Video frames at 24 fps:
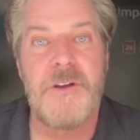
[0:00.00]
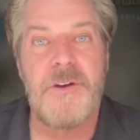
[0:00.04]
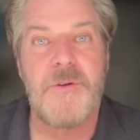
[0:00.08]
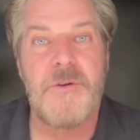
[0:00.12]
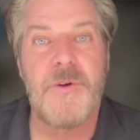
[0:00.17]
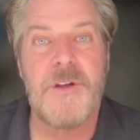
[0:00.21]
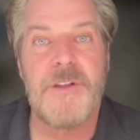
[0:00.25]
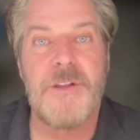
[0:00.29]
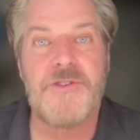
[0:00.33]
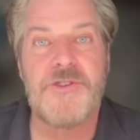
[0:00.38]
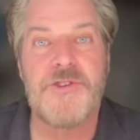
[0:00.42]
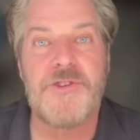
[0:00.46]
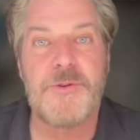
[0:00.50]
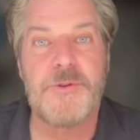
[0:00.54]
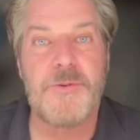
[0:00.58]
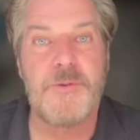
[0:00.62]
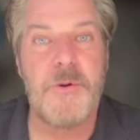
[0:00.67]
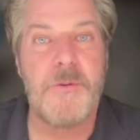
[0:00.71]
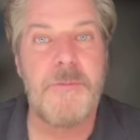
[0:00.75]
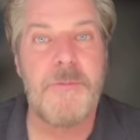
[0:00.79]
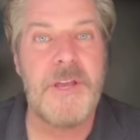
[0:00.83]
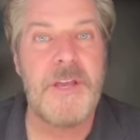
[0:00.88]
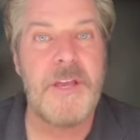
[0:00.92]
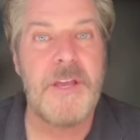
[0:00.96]
when
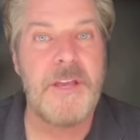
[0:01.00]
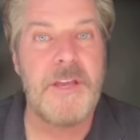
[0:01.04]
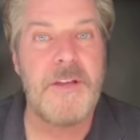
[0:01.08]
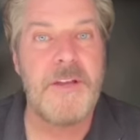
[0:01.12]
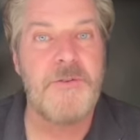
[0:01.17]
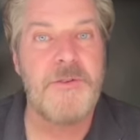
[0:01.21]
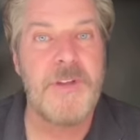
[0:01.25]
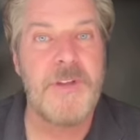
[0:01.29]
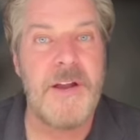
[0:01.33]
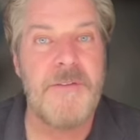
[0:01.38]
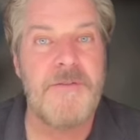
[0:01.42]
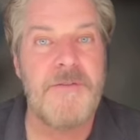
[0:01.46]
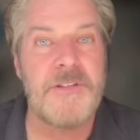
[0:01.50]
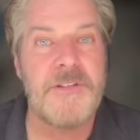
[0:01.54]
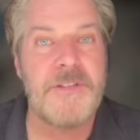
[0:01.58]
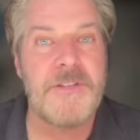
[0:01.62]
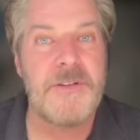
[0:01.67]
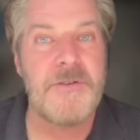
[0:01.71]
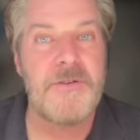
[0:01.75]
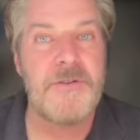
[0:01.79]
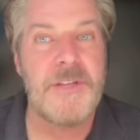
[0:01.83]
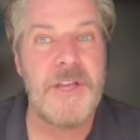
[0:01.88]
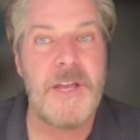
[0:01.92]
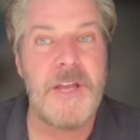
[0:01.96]
children were being killed every
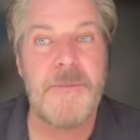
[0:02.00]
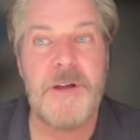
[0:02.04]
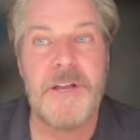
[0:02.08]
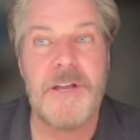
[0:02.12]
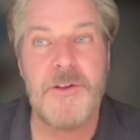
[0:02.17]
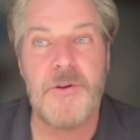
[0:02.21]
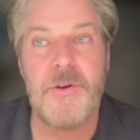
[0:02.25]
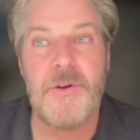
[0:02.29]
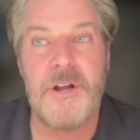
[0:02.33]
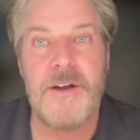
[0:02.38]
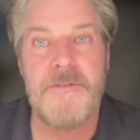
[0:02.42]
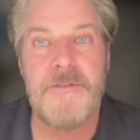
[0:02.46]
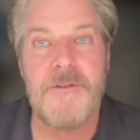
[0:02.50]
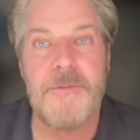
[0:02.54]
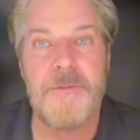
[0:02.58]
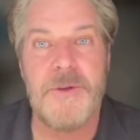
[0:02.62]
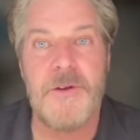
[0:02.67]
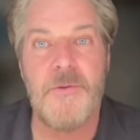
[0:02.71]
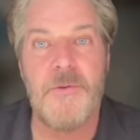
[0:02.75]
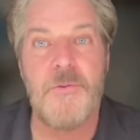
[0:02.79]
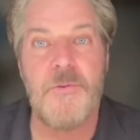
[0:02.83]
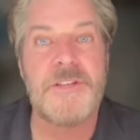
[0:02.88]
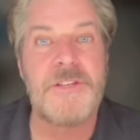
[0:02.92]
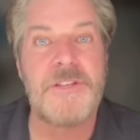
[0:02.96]
single day by your
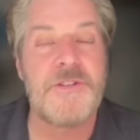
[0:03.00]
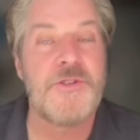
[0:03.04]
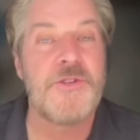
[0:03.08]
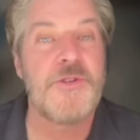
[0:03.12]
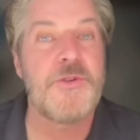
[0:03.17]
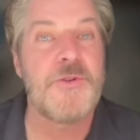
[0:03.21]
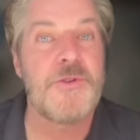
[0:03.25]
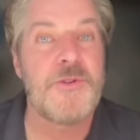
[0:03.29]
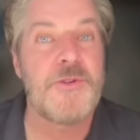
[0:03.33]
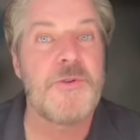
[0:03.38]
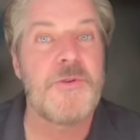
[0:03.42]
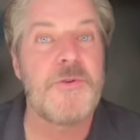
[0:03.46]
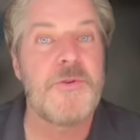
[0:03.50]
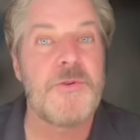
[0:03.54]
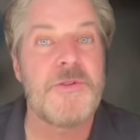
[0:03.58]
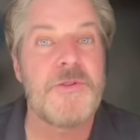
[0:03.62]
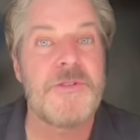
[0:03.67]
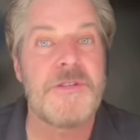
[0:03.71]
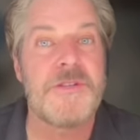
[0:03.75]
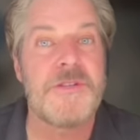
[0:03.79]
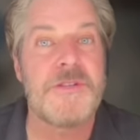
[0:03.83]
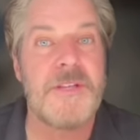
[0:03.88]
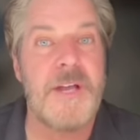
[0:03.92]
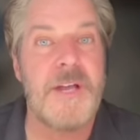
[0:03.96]
government, what did you do
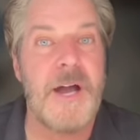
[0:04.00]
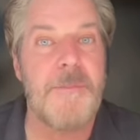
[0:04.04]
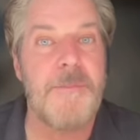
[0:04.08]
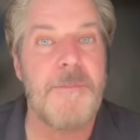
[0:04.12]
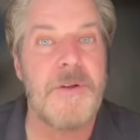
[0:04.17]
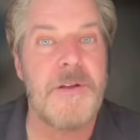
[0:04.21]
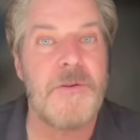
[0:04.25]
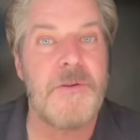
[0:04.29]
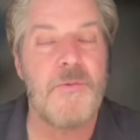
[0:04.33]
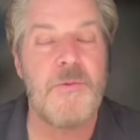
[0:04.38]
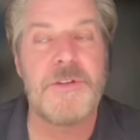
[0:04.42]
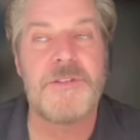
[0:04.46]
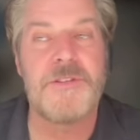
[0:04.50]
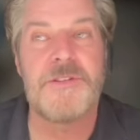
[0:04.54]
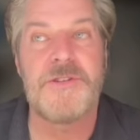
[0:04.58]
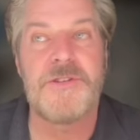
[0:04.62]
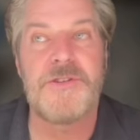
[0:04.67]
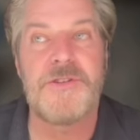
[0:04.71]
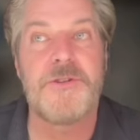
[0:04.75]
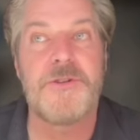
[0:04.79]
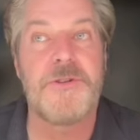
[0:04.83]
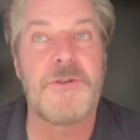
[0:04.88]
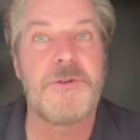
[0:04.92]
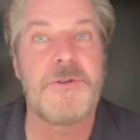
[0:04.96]
to stop it? What
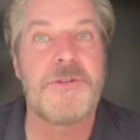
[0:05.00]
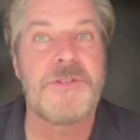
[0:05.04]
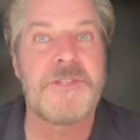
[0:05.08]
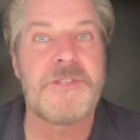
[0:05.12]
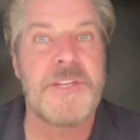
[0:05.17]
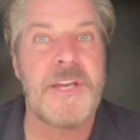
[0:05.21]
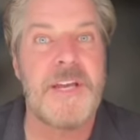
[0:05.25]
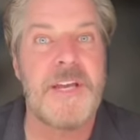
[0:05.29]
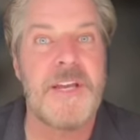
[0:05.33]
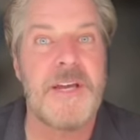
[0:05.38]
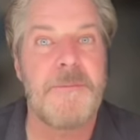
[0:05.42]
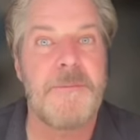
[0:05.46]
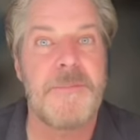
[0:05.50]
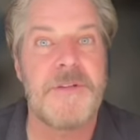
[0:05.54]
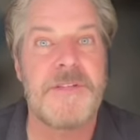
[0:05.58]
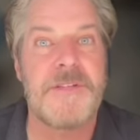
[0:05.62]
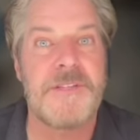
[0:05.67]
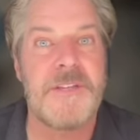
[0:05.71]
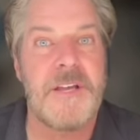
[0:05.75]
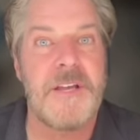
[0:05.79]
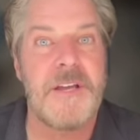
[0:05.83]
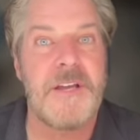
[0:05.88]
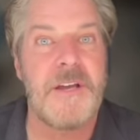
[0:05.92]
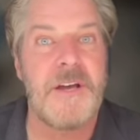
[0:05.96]
did you do to stand up
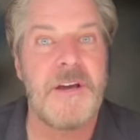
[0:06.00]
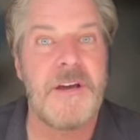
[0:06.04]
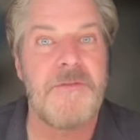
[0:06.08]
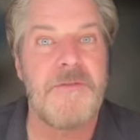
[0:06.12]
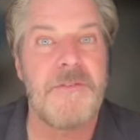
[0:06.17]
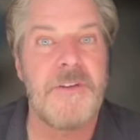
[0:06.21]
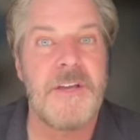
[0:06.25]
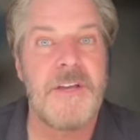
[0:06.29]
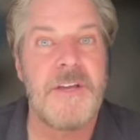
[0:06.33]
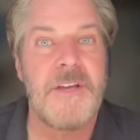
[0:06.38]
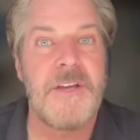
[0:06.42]
and say enough?